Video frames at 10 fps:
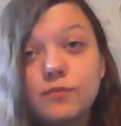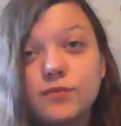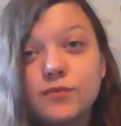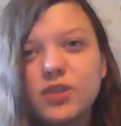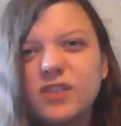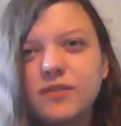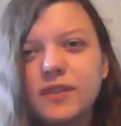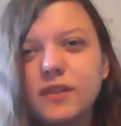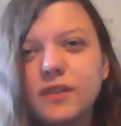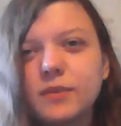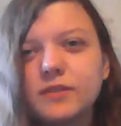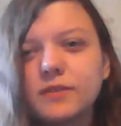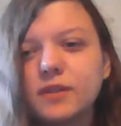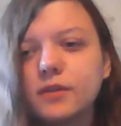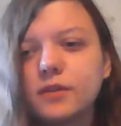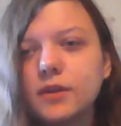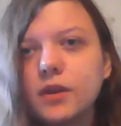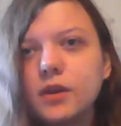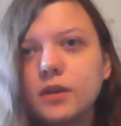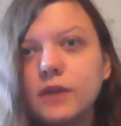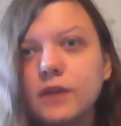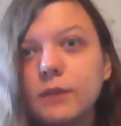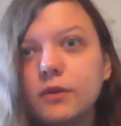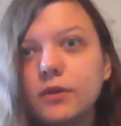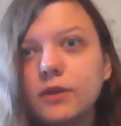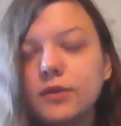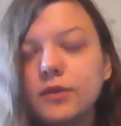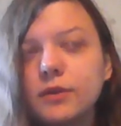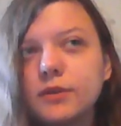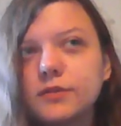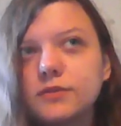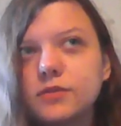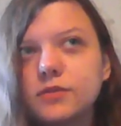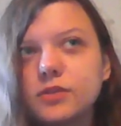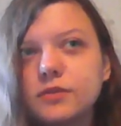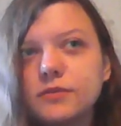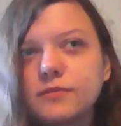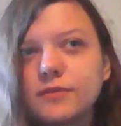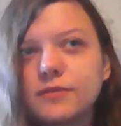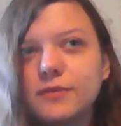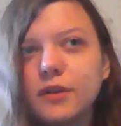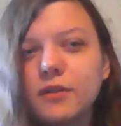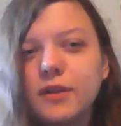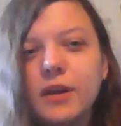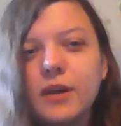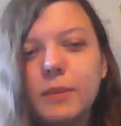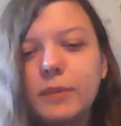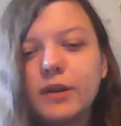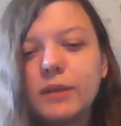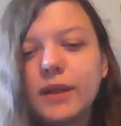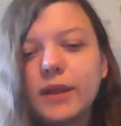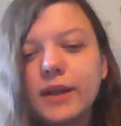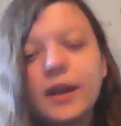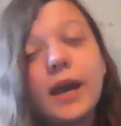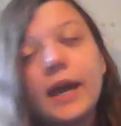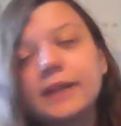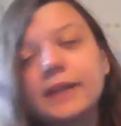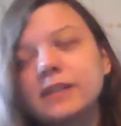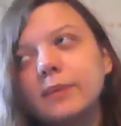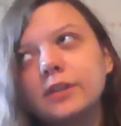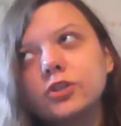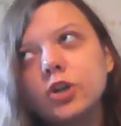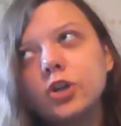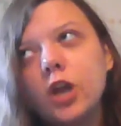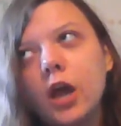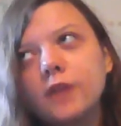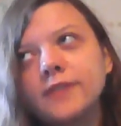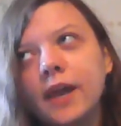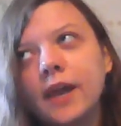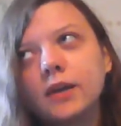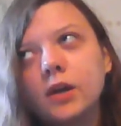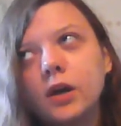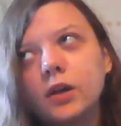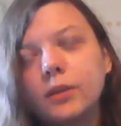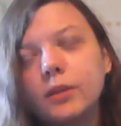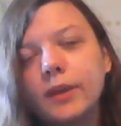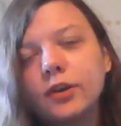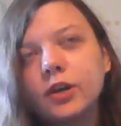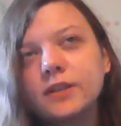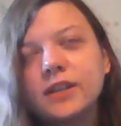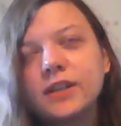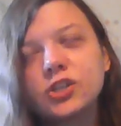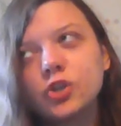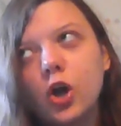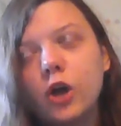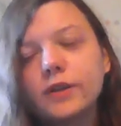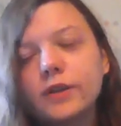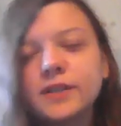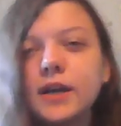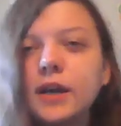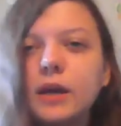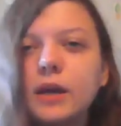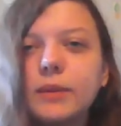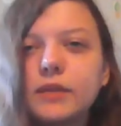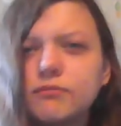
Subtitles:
Trying to think about something good. Damn, already 20 minutes. Jesus. No, people are gonna be like, "It's a bit too long, Tango. You better cut this short."